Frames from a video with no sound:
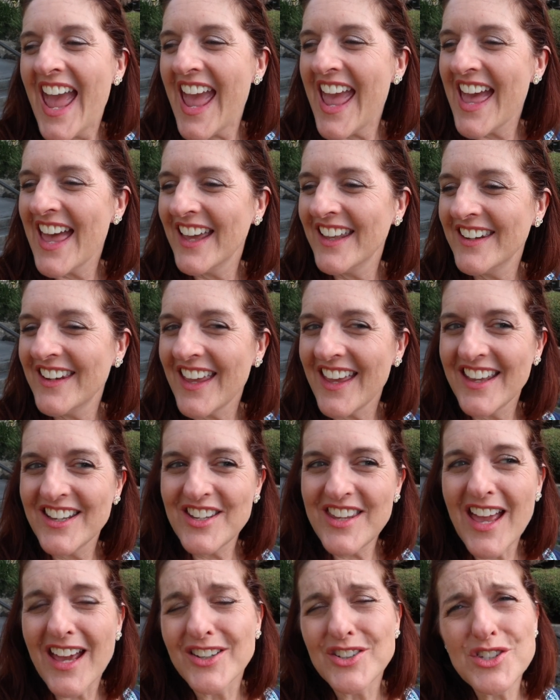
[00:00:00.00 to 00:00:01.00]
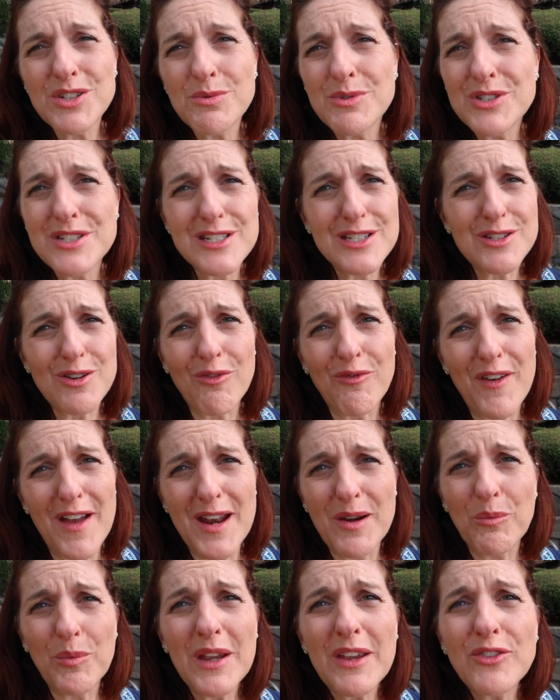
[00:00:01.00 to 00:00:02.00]
And uh, yeah, she was just so
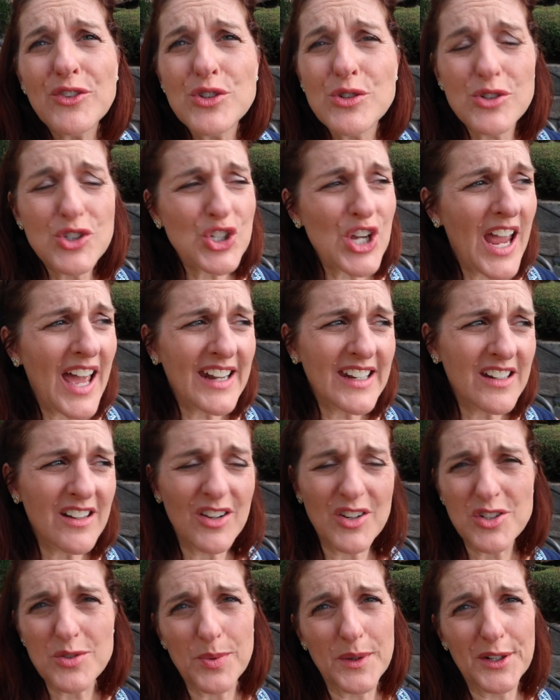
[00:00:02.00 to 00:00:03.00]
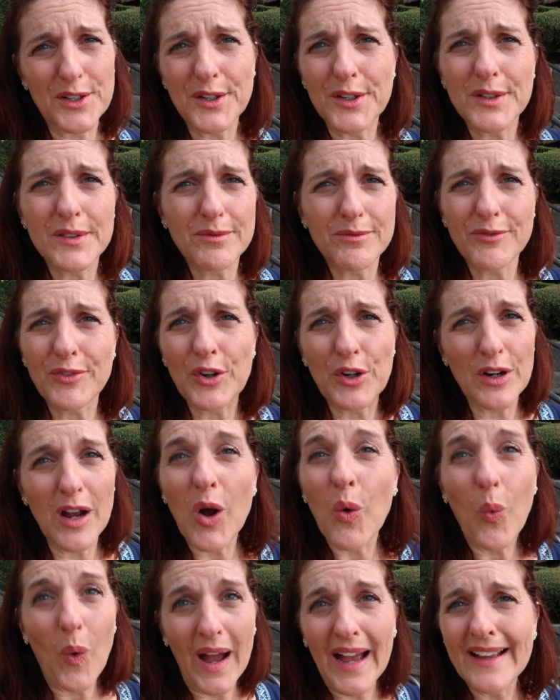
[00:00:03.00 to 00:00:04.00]
fun. We've chatted on Twitter for
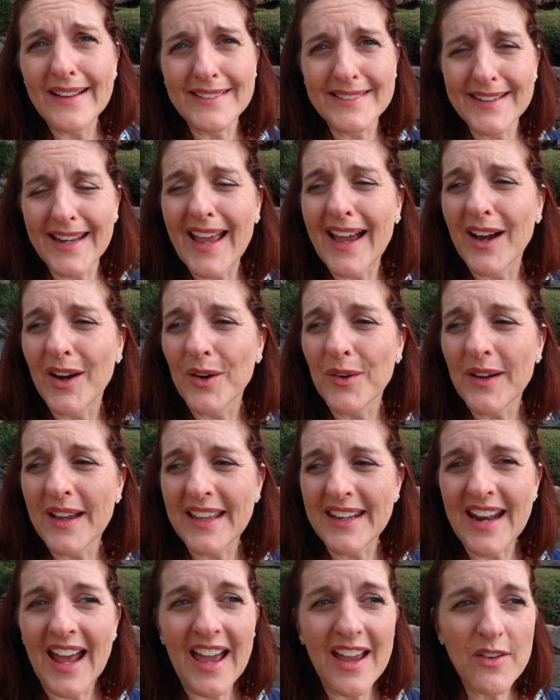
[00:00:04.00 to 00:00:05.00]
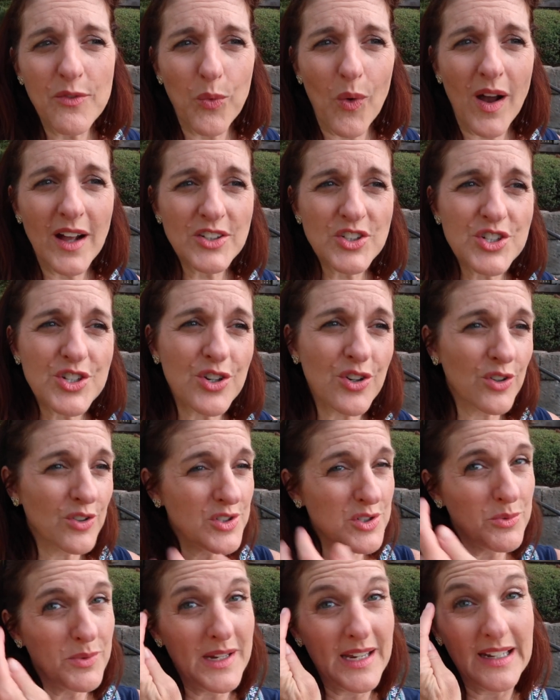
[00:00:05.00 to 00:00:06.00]
a while now and I've watched
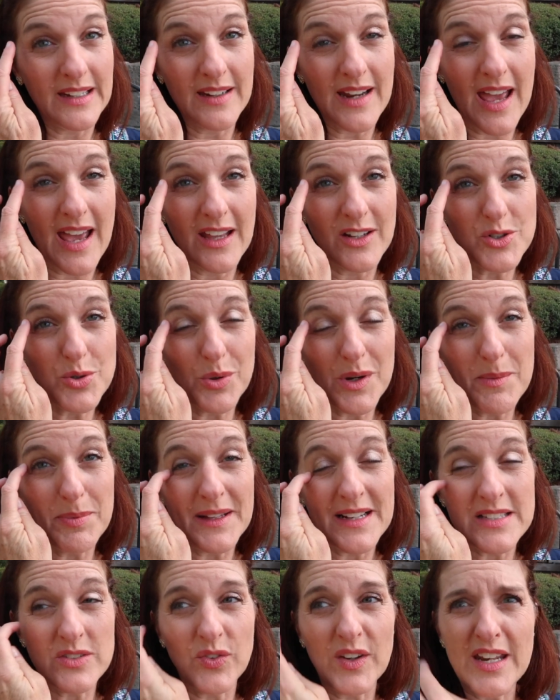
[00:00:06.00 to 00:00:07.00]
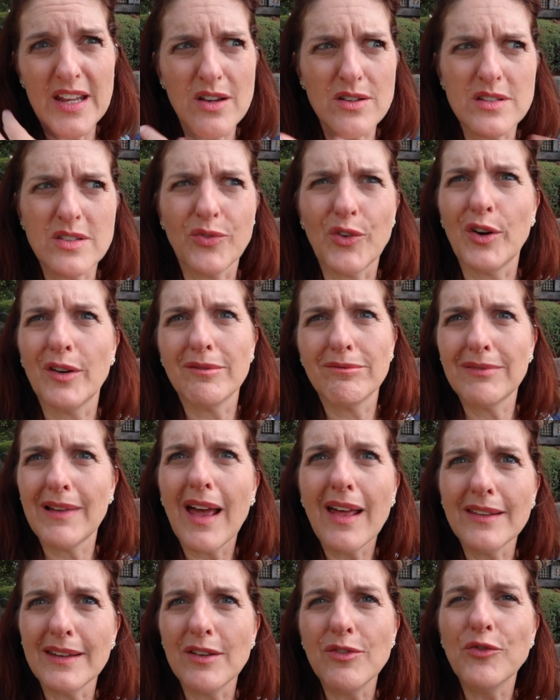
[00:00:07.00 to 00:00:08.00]
her doing uh, Touring Plans videos for,
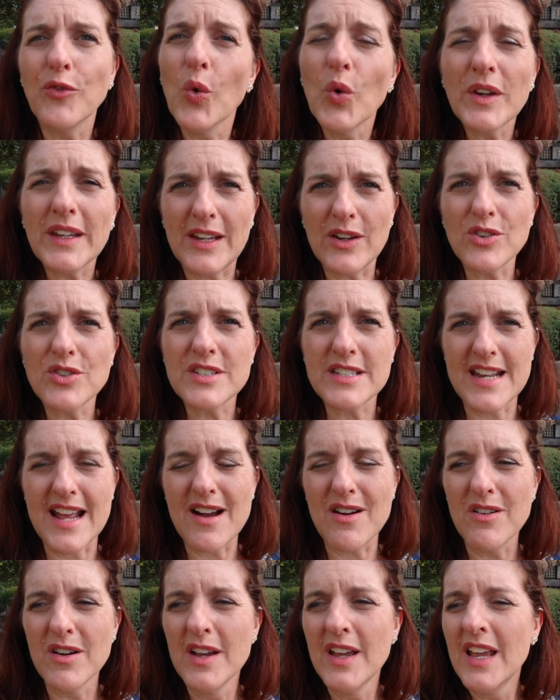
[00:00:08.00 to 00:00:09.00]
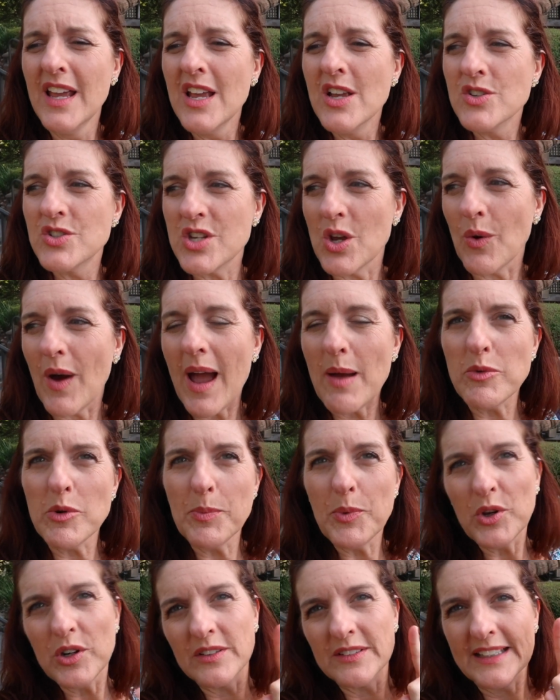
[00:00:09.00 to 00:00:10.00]
golly, four years now. So I
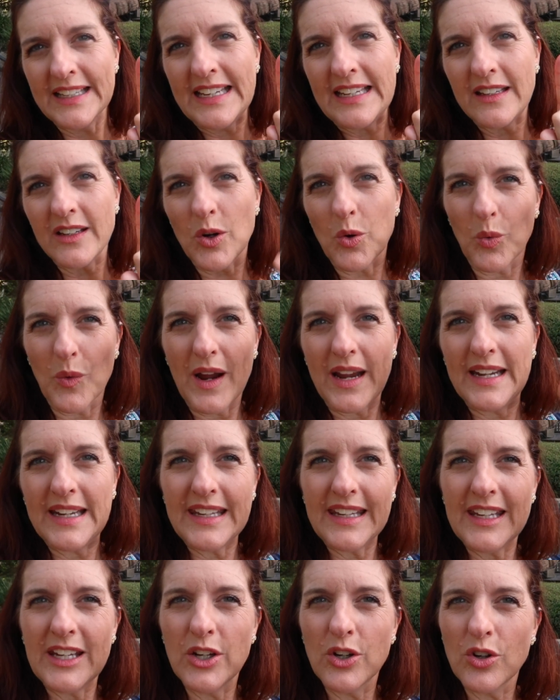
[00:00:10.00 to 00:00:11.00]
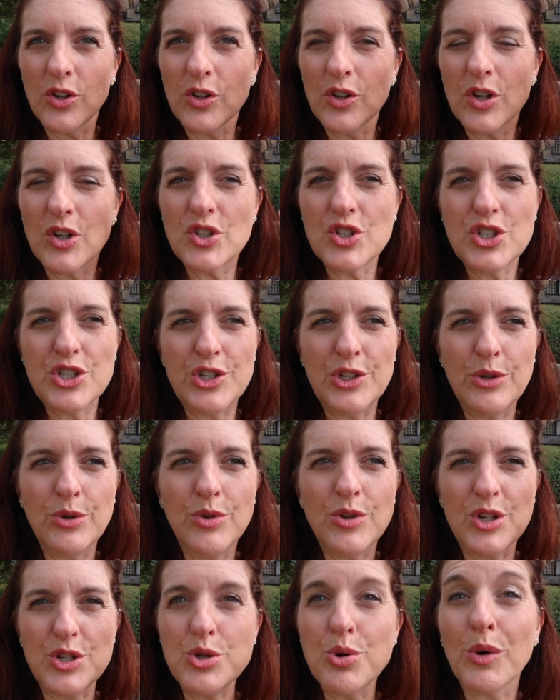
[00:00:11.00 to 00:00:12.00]
will put a link right here
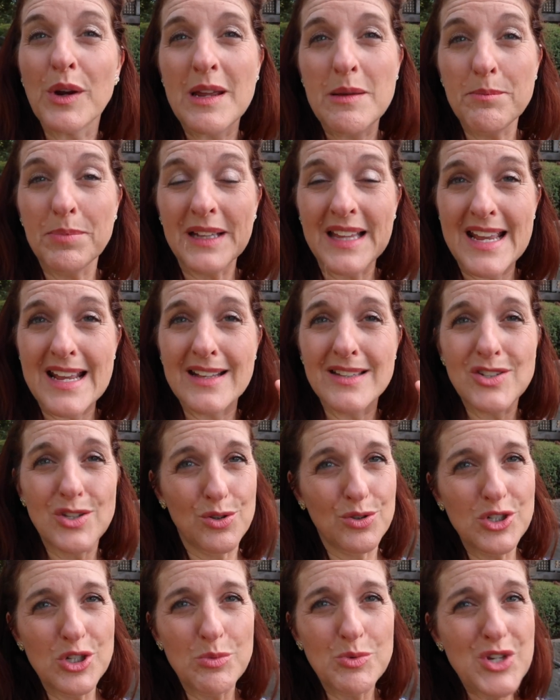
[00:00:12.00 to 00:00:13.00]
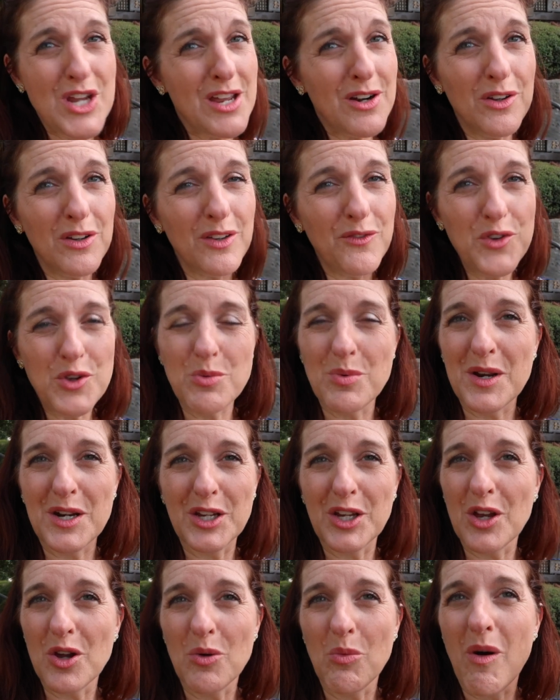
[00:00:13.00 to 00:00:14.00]
to the Touring Plans YouTube channel if you
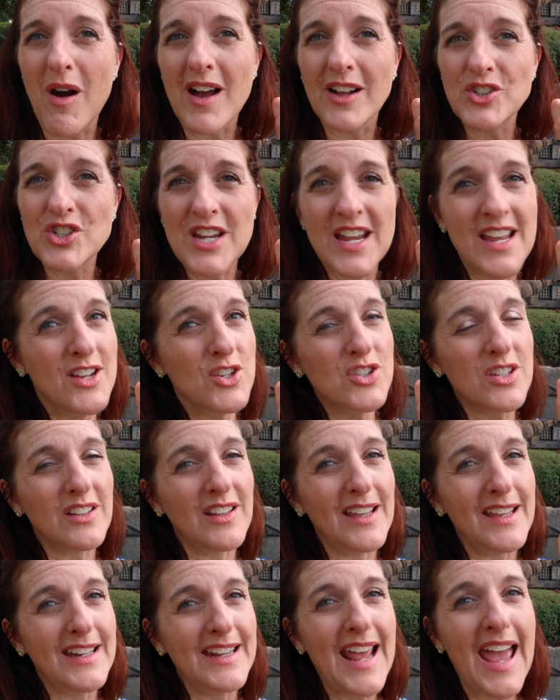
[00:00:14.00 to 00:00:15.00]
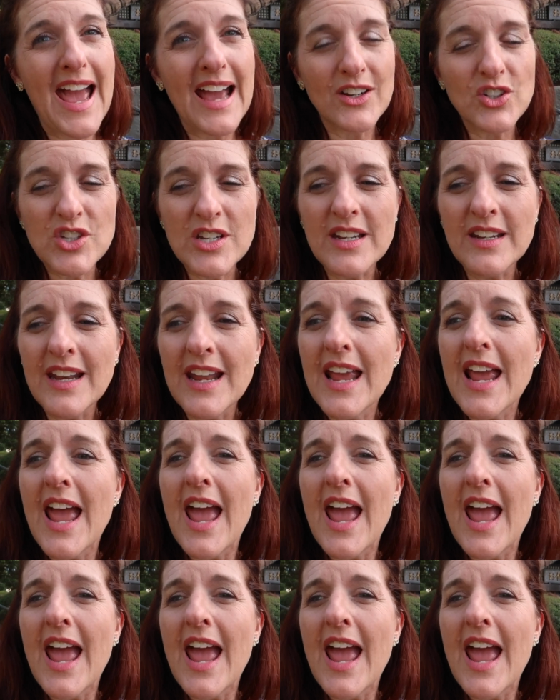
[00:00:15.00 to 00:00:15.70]
want to go watch Angela and Action.